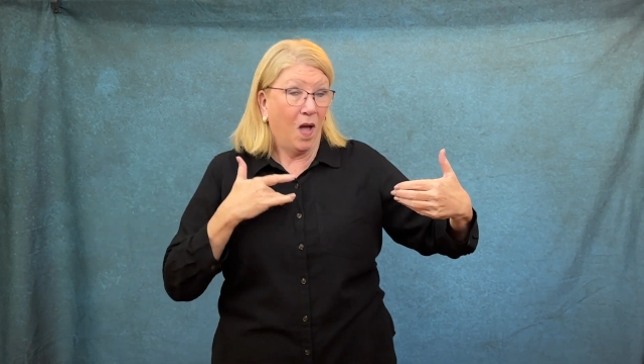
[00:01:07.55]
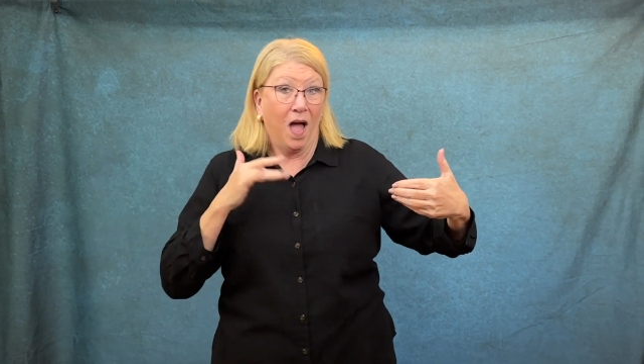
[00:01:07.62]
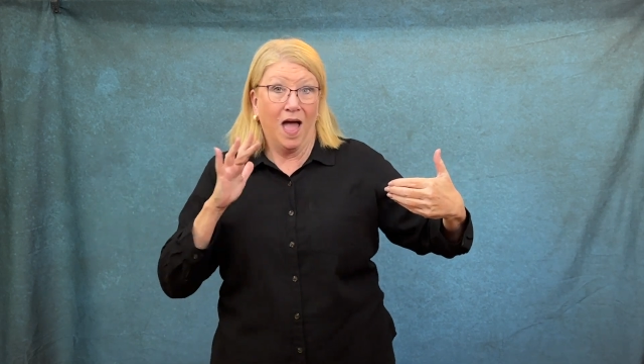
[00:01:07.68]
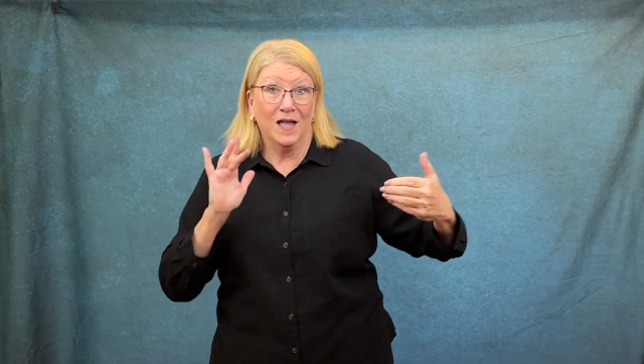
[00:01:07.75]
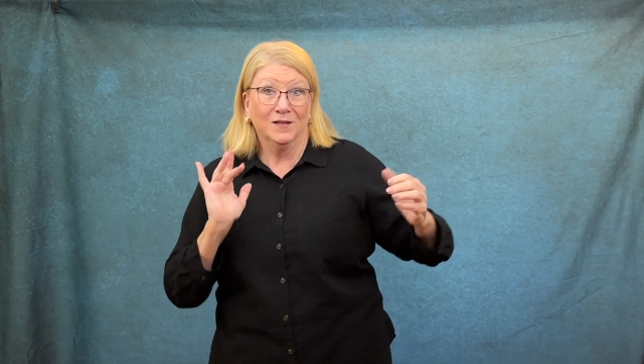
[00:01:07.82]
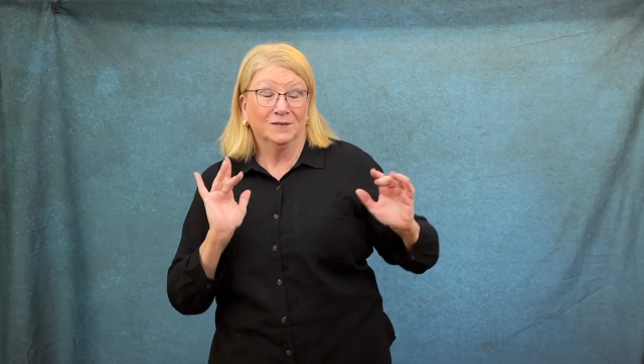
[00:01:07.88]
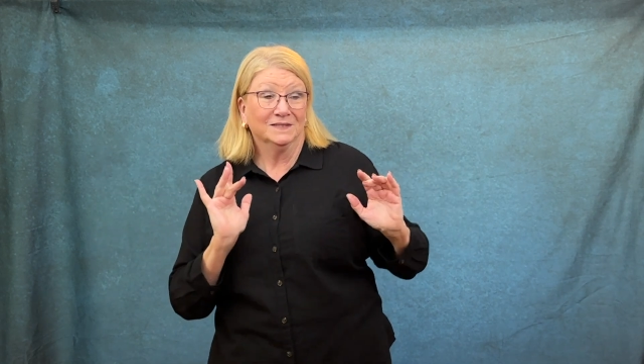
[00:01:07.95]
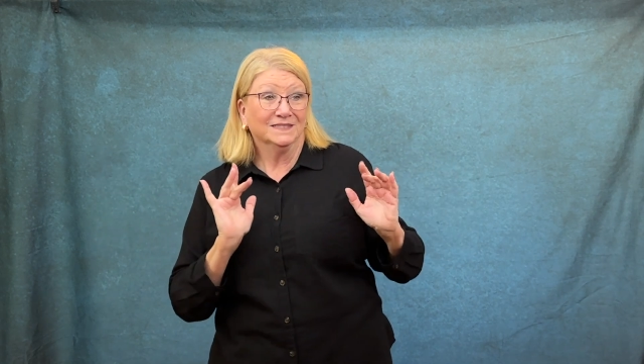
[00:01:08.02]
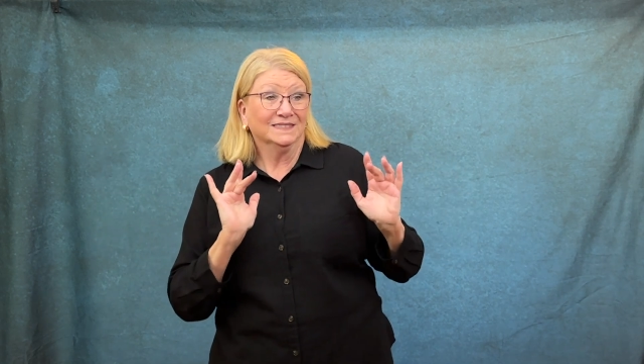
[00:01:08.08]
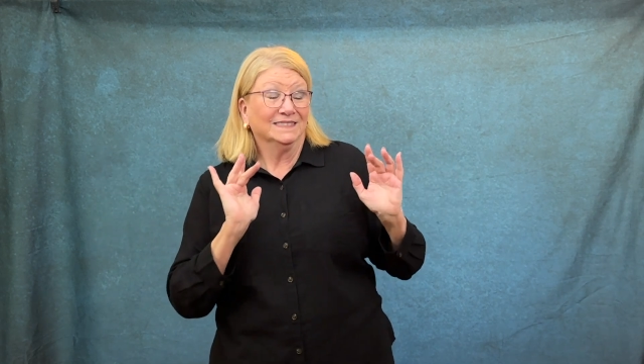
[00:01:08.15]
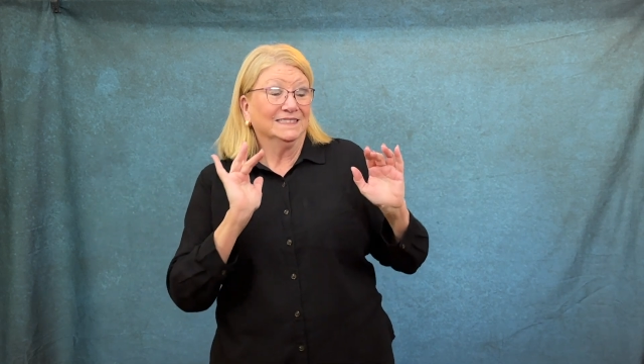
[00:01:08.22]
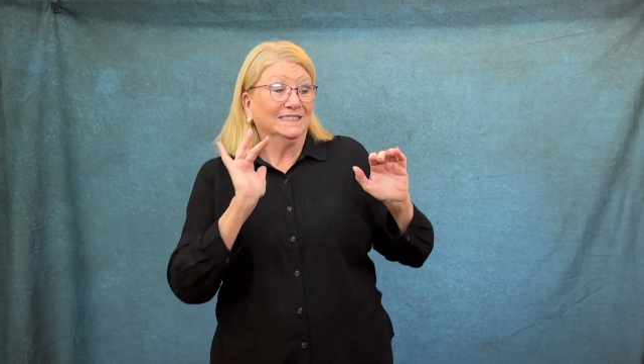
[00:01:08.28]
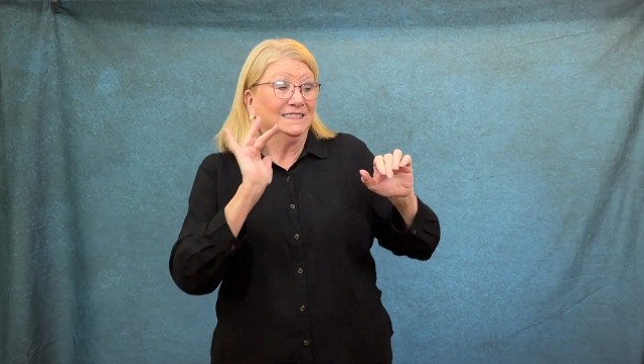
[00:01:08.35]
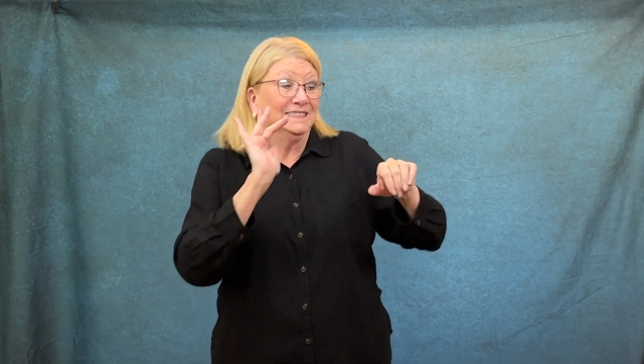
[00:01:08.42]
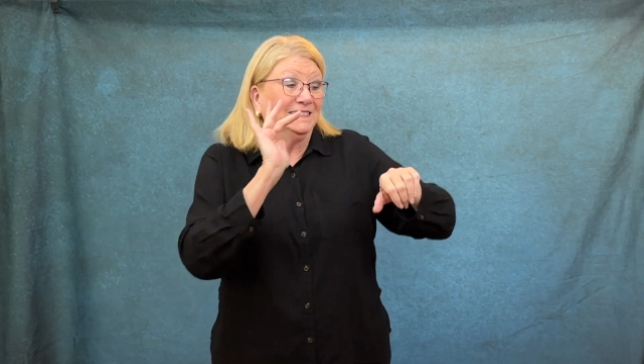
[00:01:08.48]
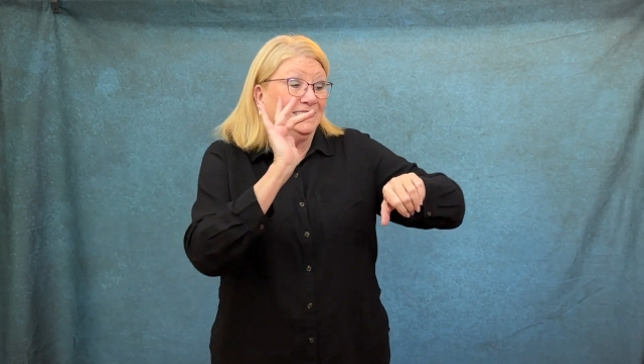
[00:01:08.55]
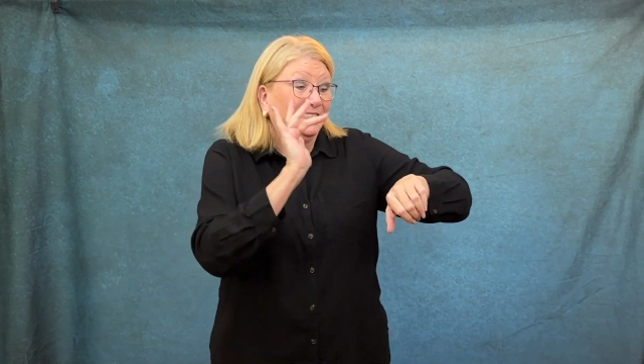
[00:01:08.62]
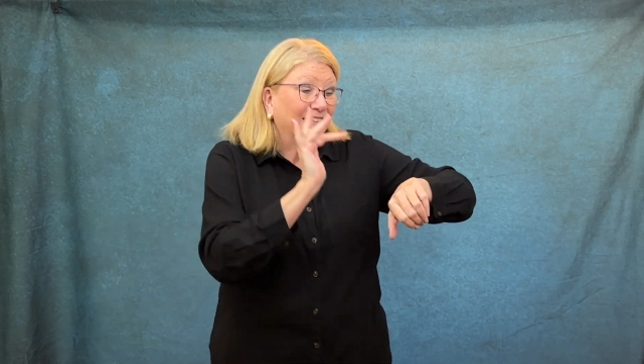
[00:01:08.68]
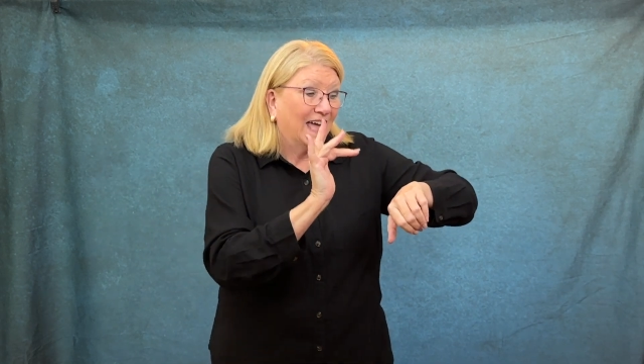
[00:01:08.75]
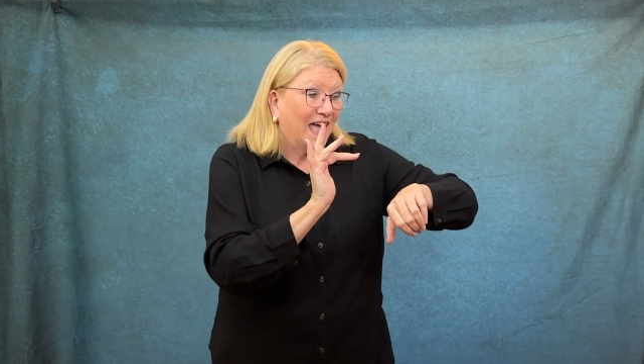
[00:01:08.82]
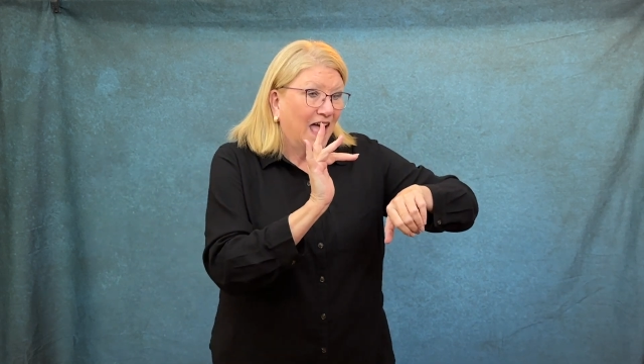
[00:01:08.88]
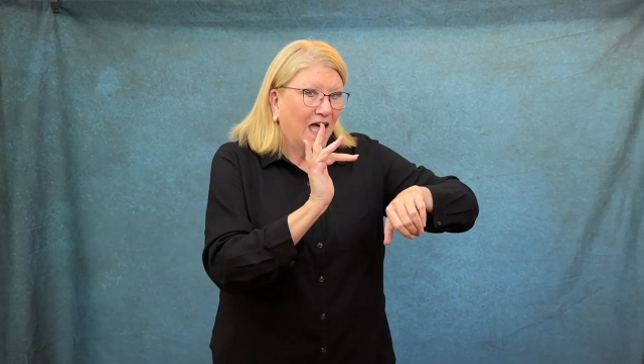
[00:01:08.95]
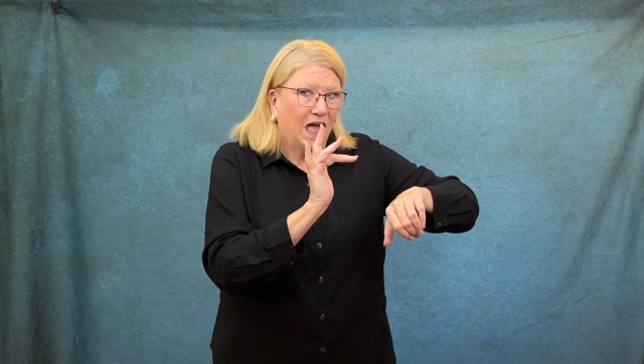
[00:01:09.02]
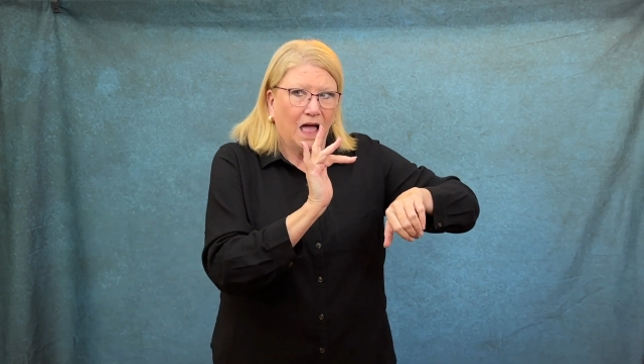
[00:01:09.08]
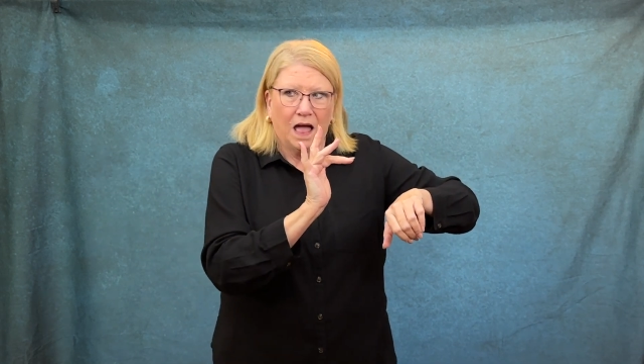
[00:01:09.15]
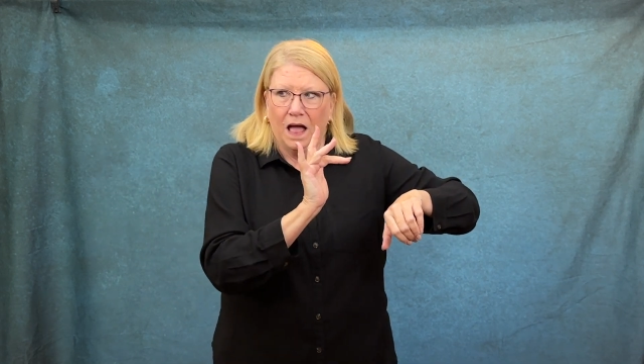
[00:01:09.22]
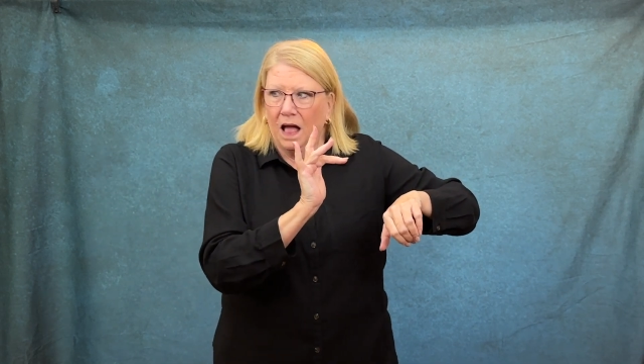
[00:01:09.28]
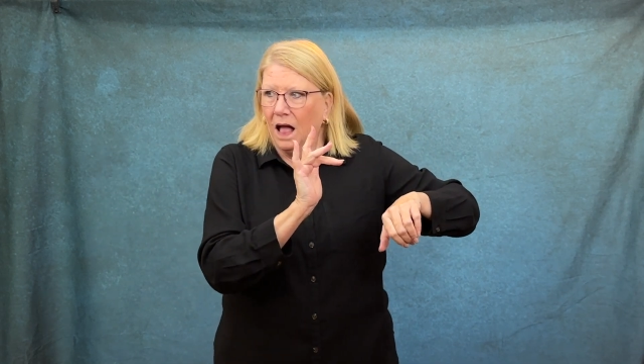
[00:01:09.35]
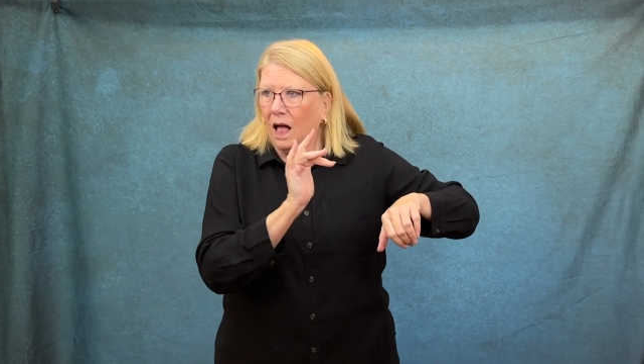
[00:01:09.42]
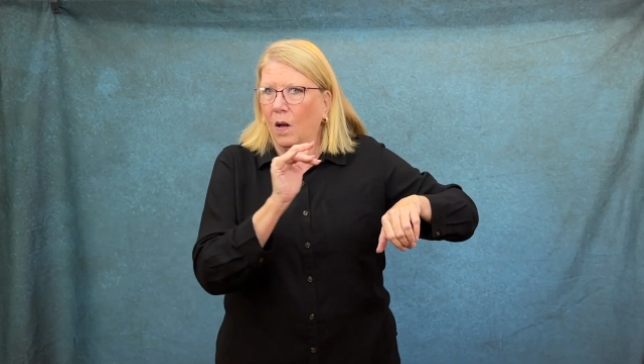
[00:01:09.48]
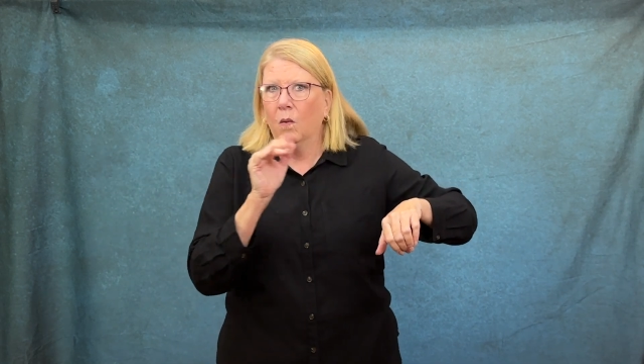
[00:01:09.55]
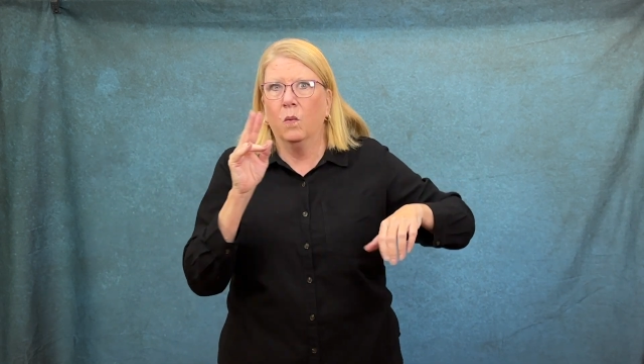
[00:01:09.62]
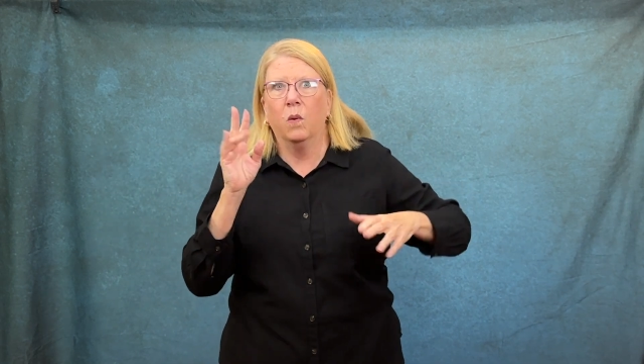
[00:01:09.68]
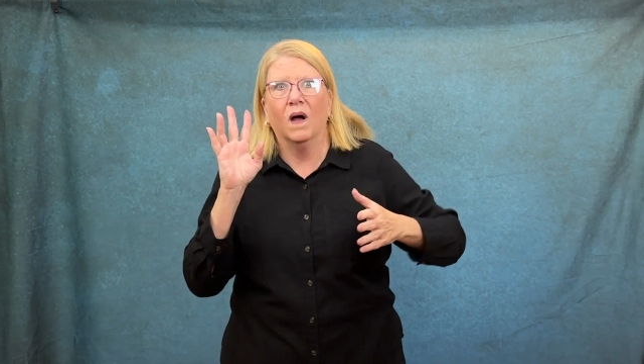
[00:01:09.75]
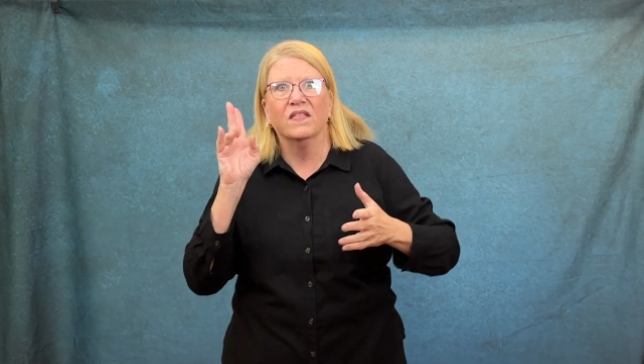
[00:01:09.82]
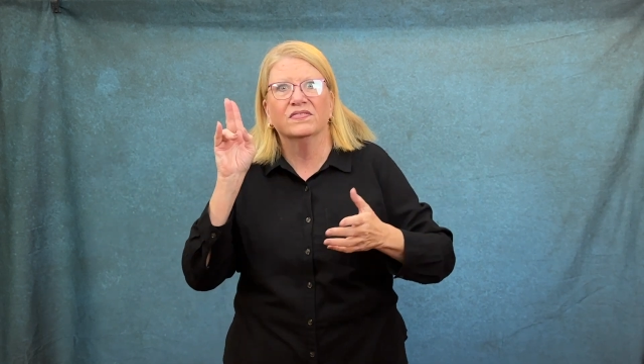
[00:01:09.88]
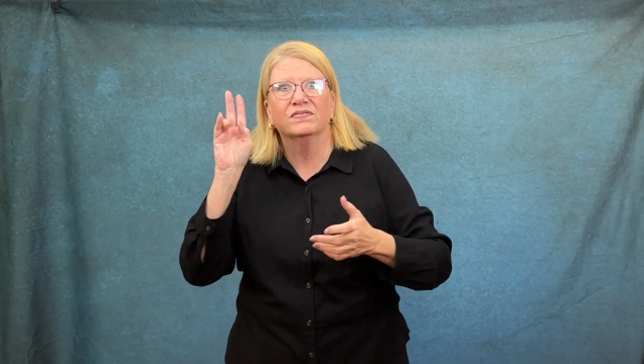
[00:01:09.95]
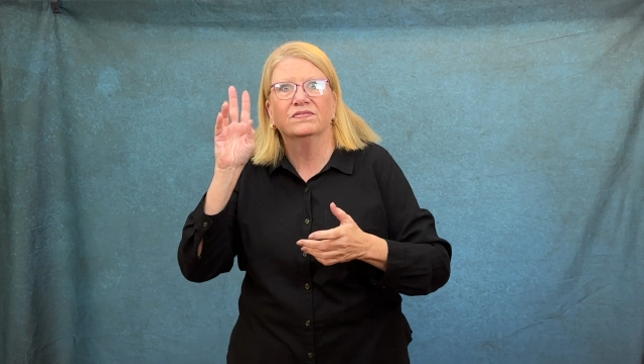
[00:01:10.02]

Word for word: just try to touch you.